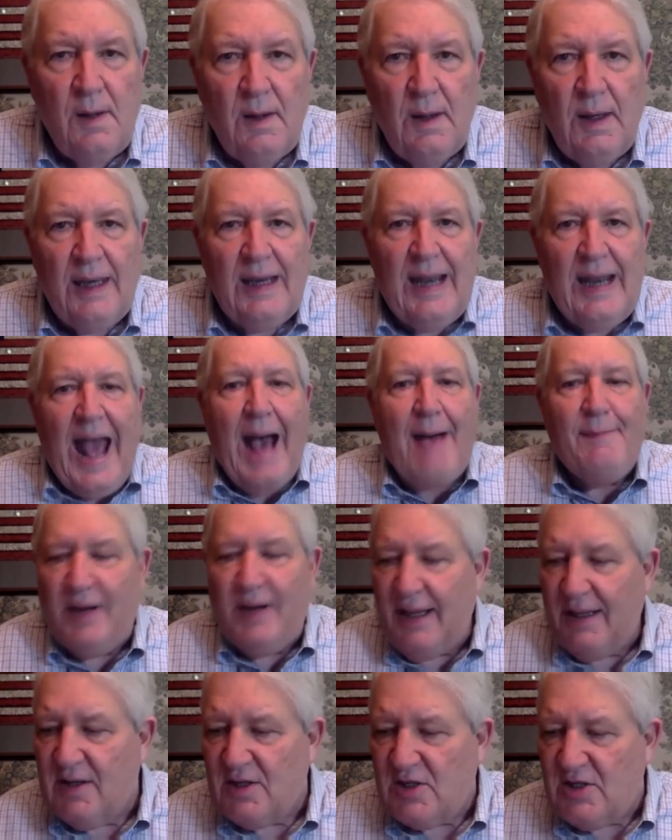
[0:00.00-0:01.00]

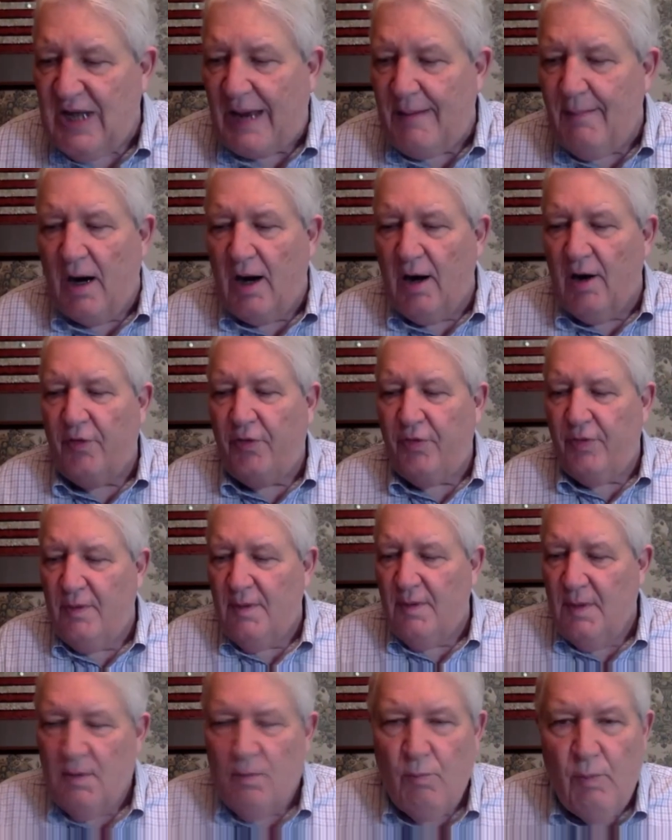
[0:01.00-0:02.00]
inhabiting the same earth,
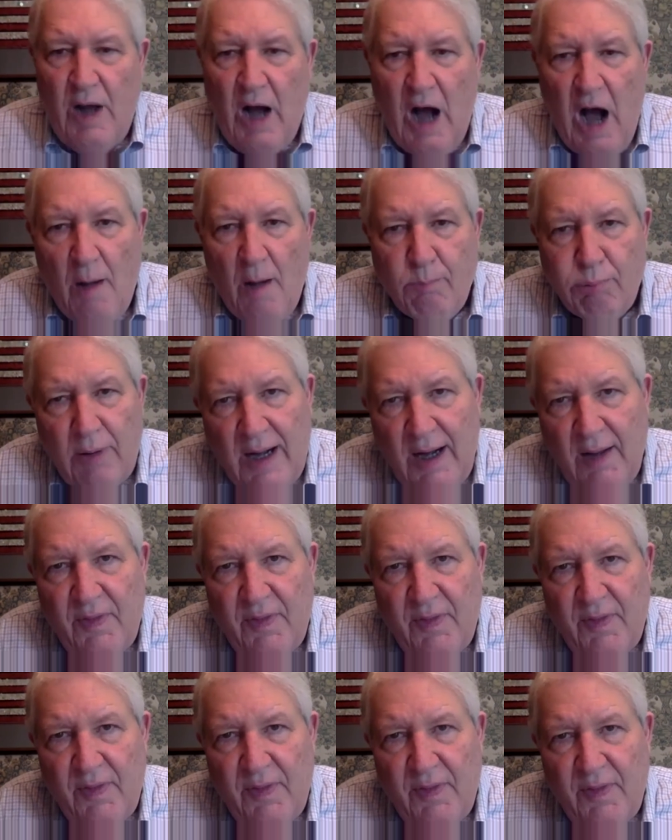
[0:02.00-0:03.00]
we all breathe
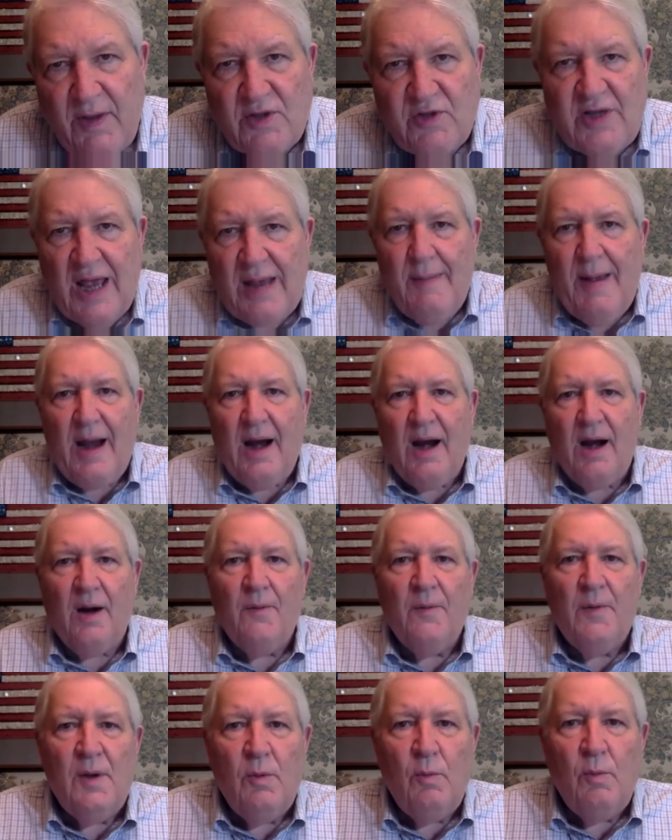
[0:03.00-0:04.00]
the same air.
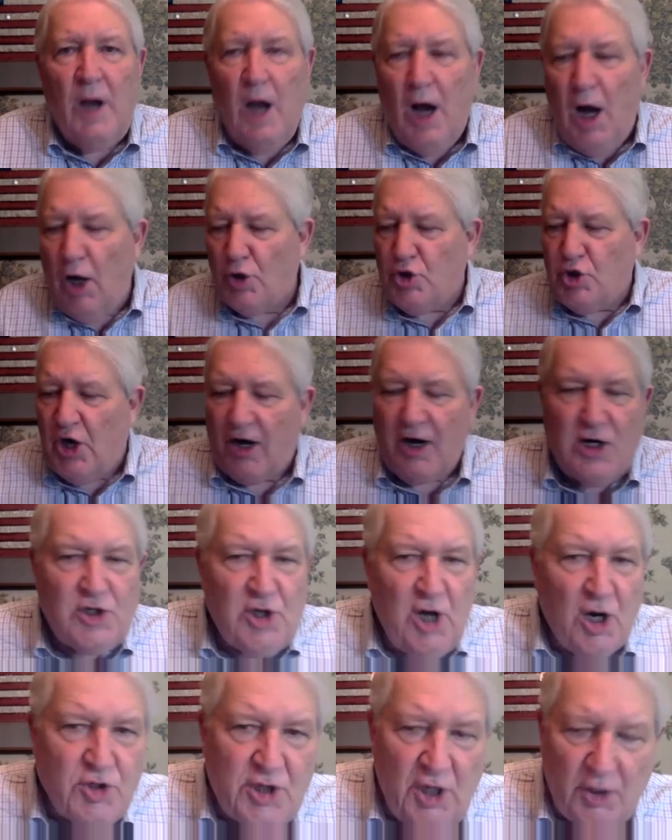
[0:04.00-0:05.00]
We all cherish
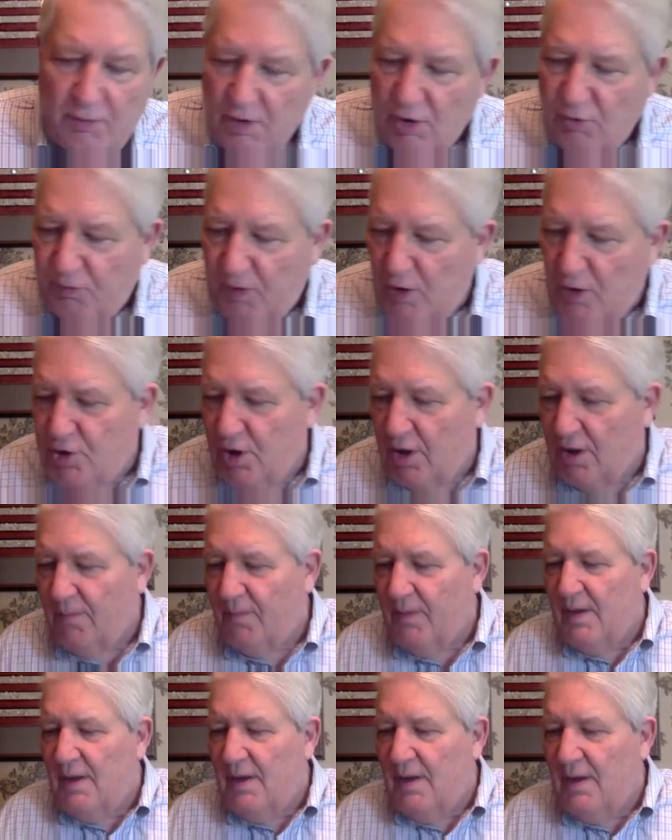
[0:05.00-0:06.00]
our children's future,
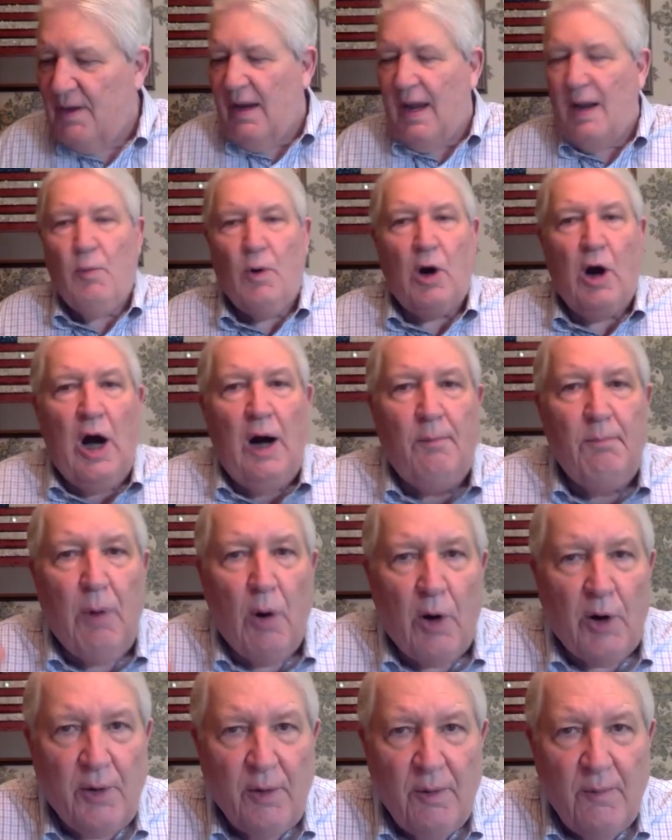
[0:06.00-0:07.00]
and we're all
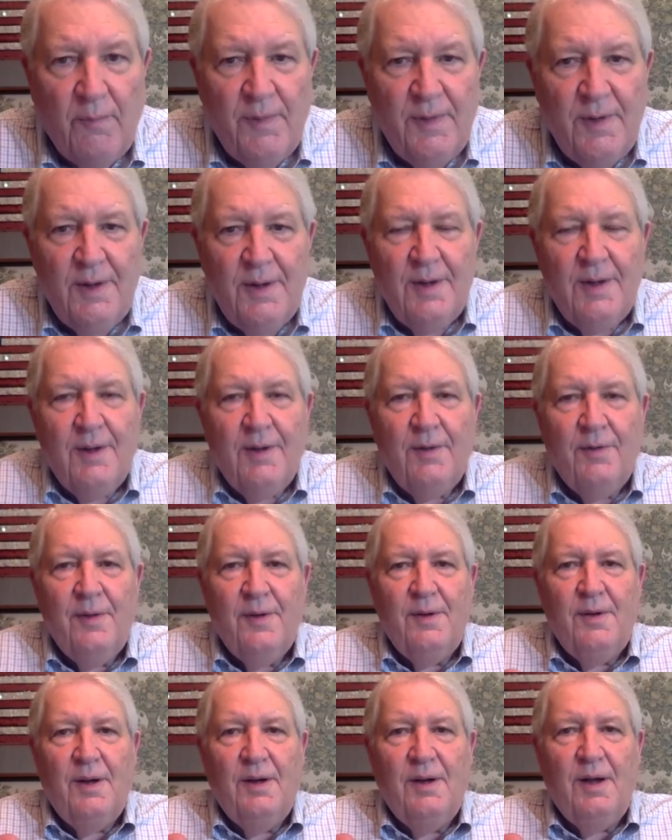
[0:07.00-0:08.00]
mortal. Mm-hmm.
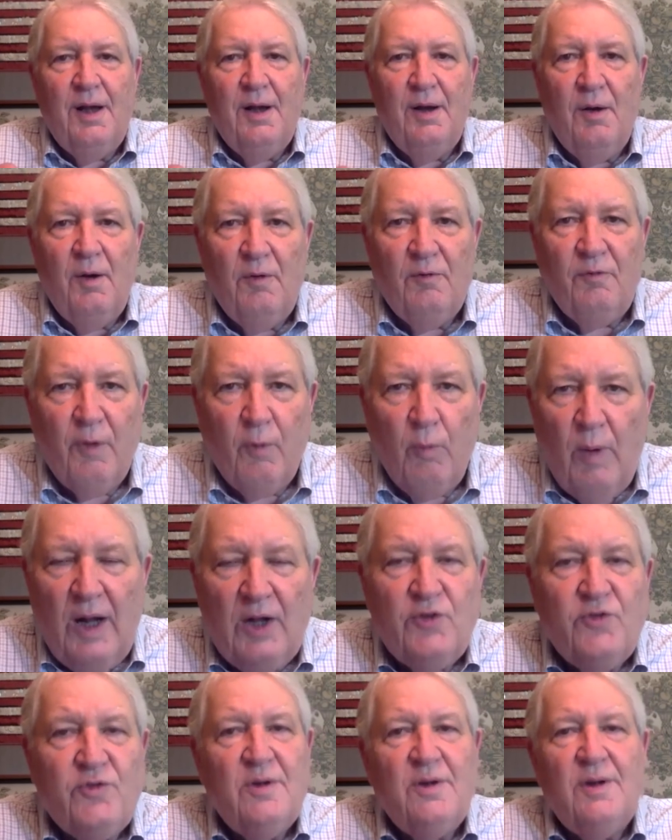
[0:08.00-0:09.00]
For
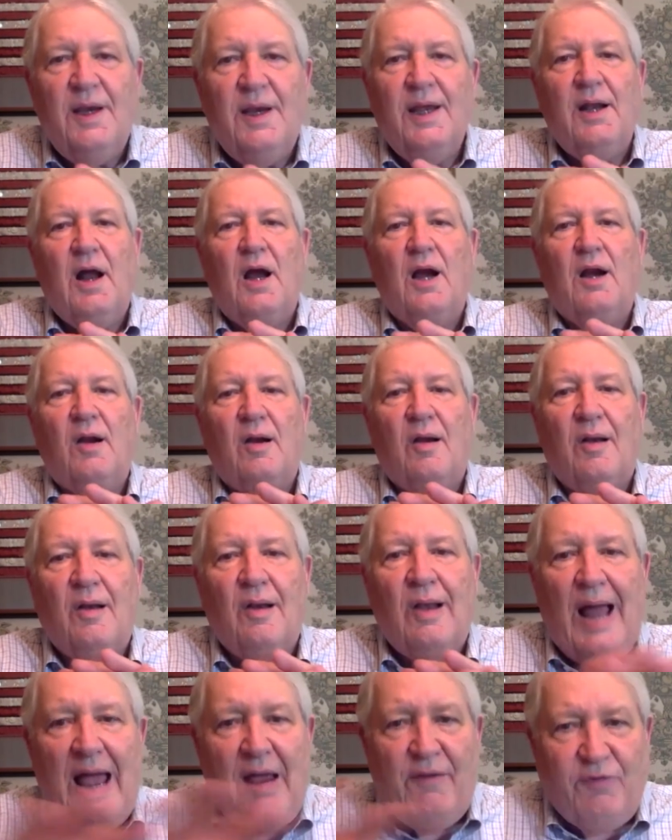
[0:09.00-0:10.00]
once in our
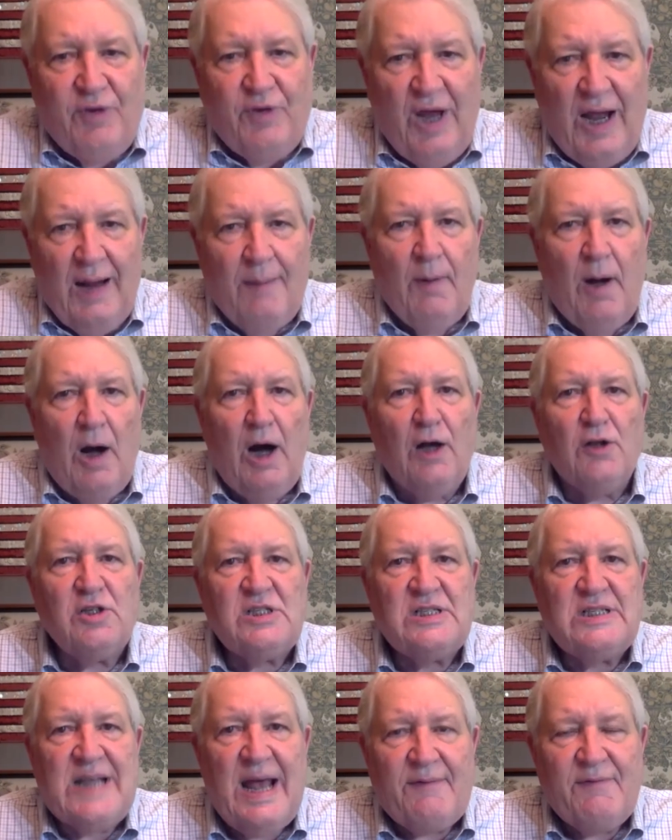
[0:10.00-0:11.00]
lifetime, all
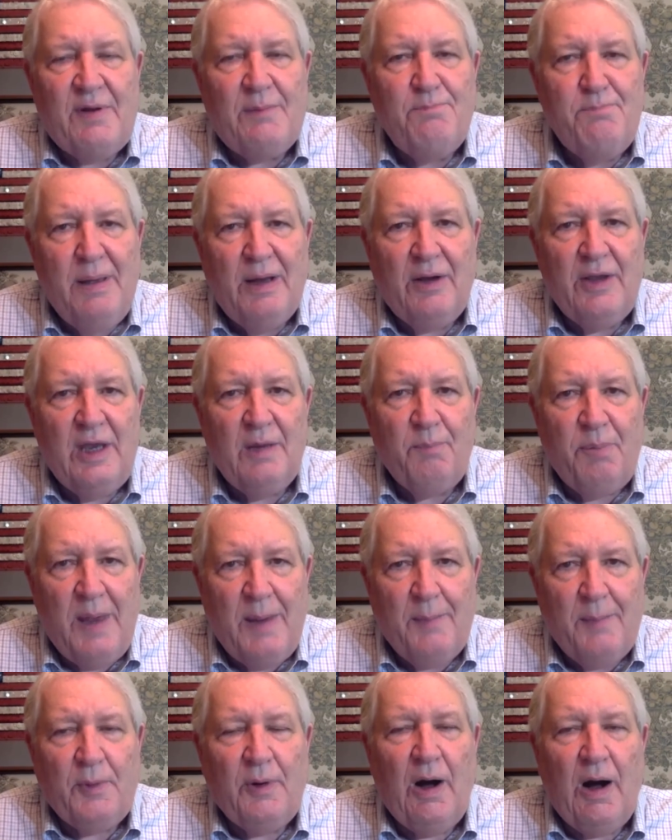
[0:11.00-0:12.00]
7 billion
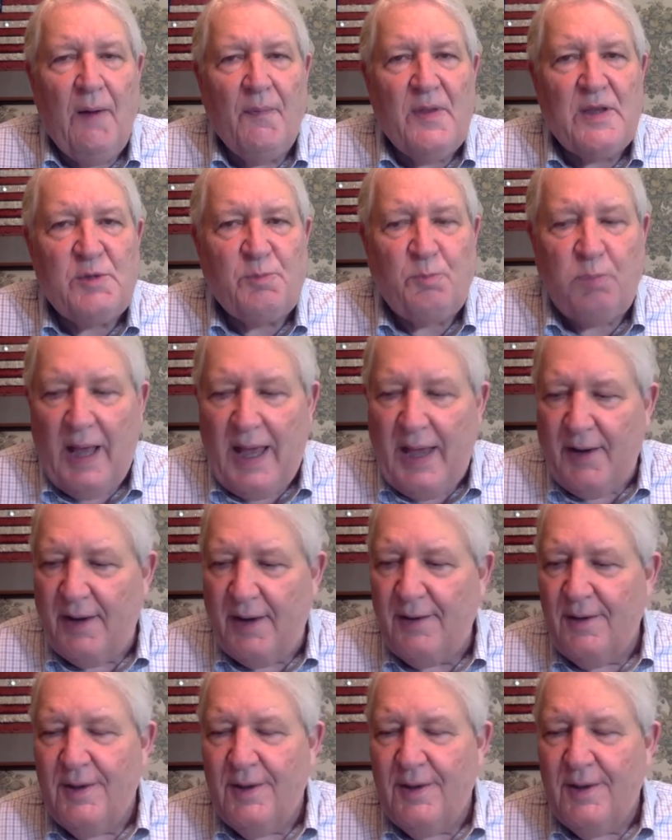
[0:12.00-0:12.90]
people on this planet